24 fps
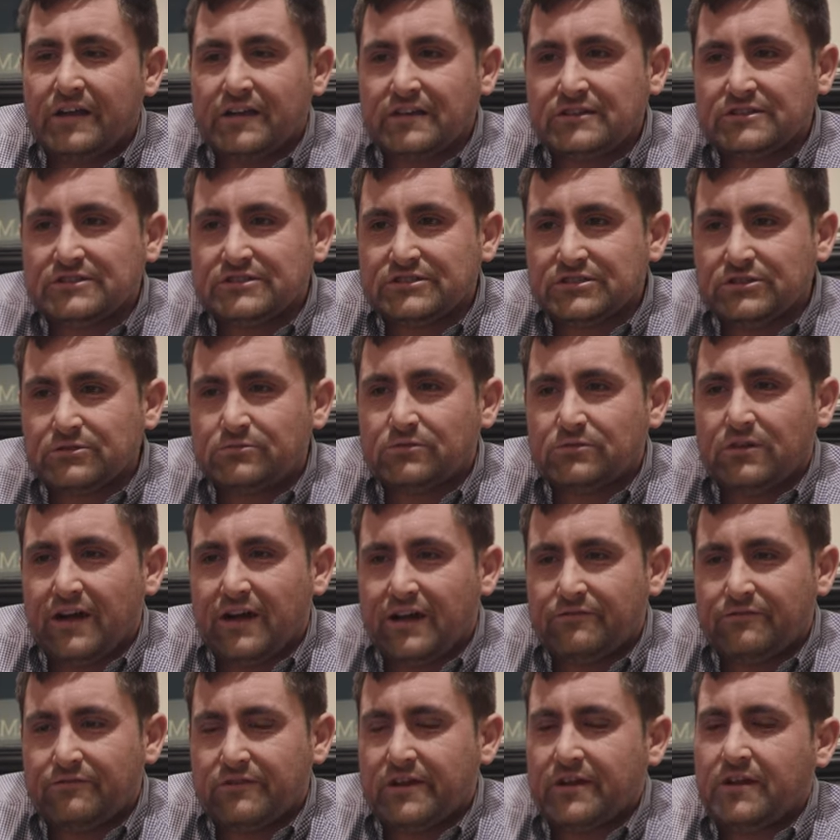It is still
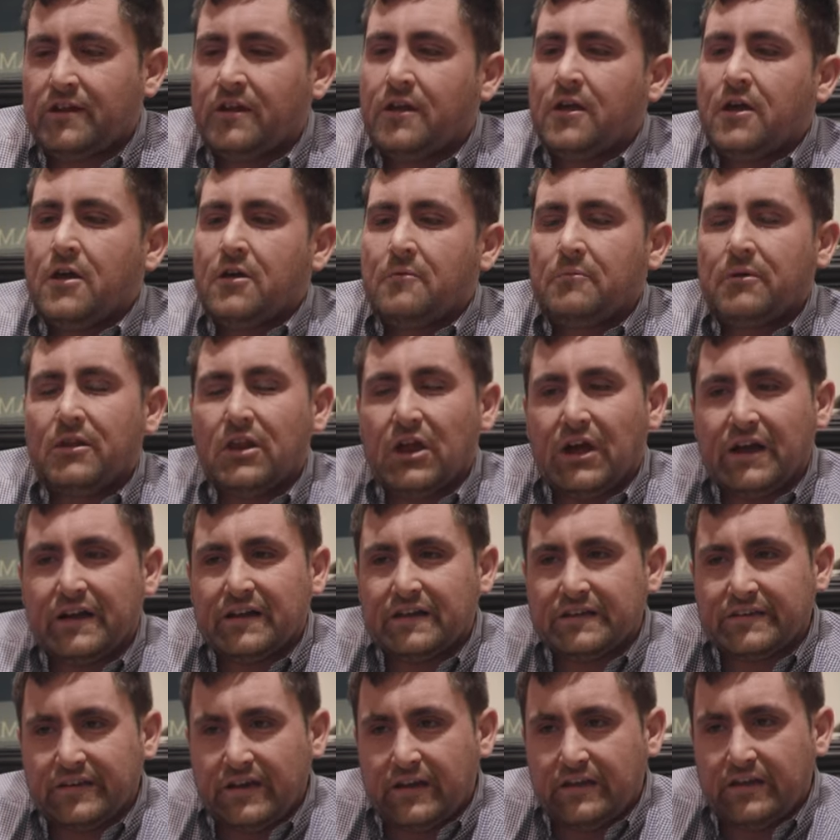lively, but like I
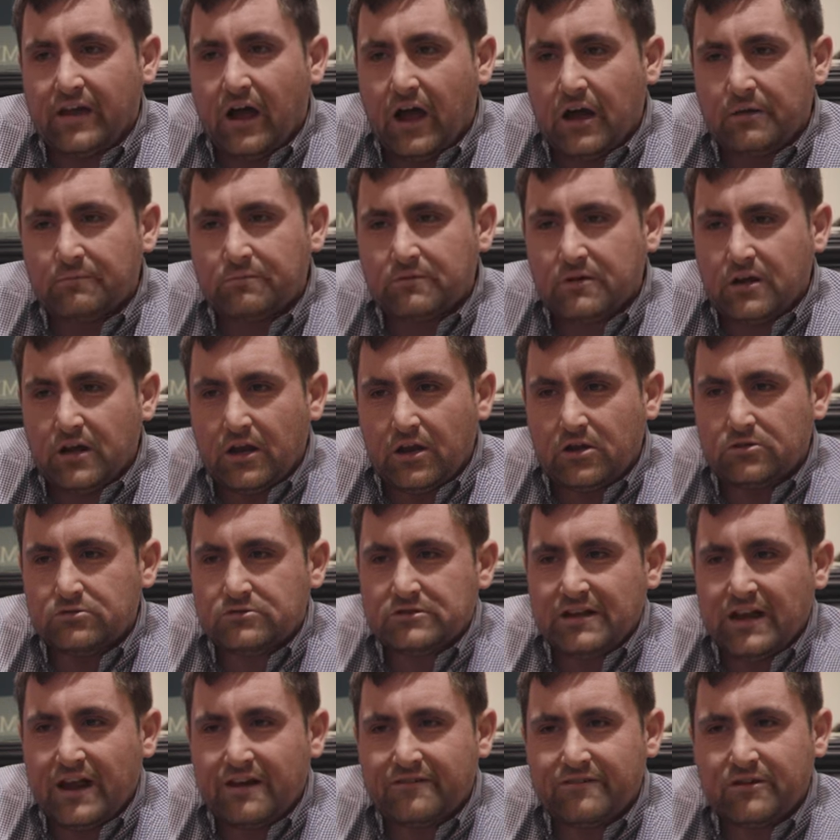said, up
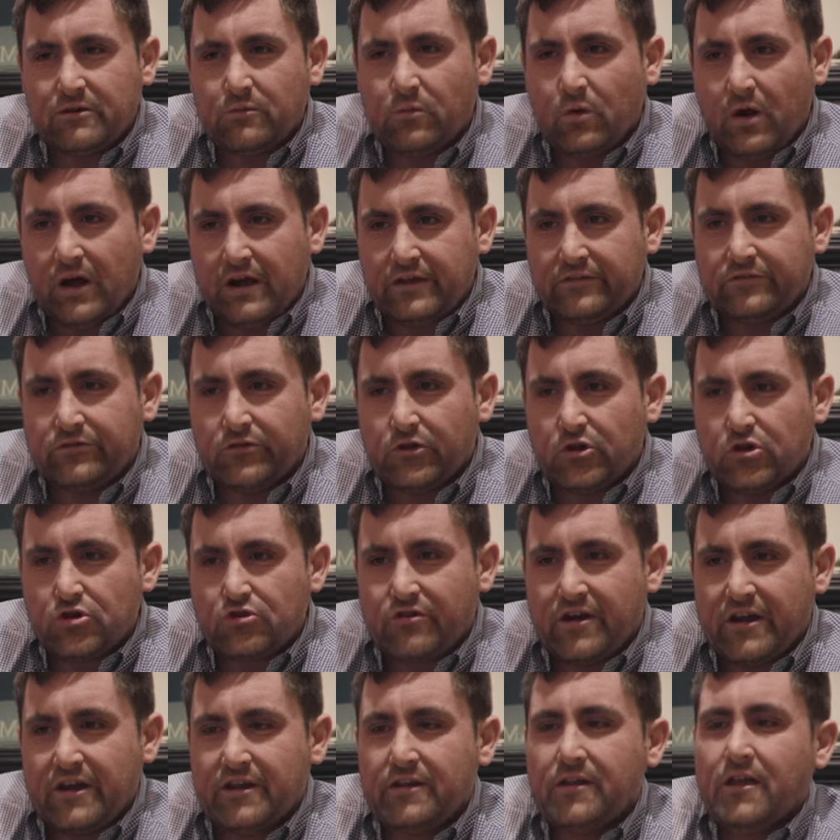close, clarity wise, not
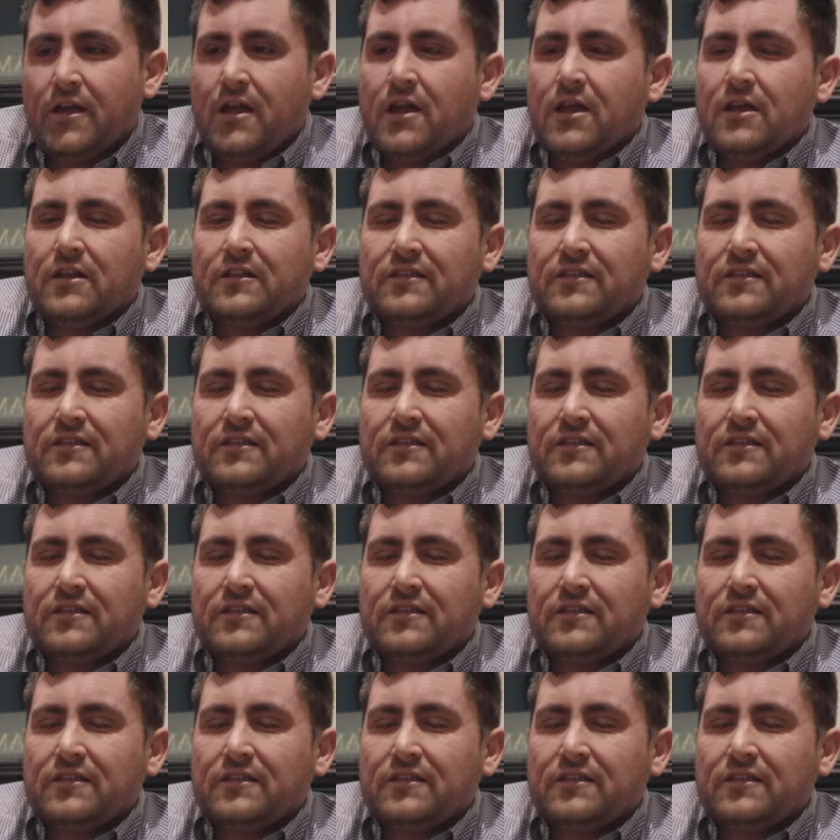great.